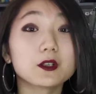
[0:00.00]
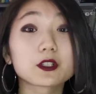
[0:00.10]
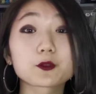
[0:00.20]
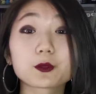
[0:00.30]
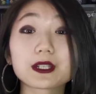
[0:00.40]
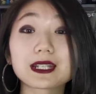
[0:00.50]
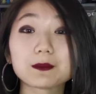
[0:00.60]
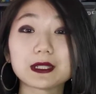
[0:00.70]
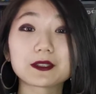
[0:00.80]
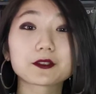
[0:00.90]
which
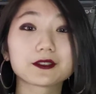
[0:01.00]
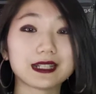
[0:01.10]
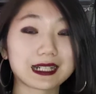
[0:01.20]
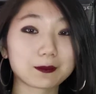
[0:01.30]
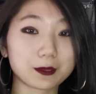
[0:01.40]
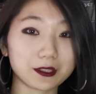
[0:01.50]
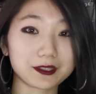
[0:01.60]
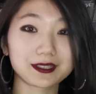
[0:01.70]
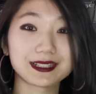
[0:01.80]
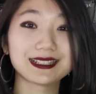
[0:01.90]
brings me to the next
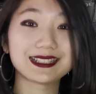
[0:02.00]
part,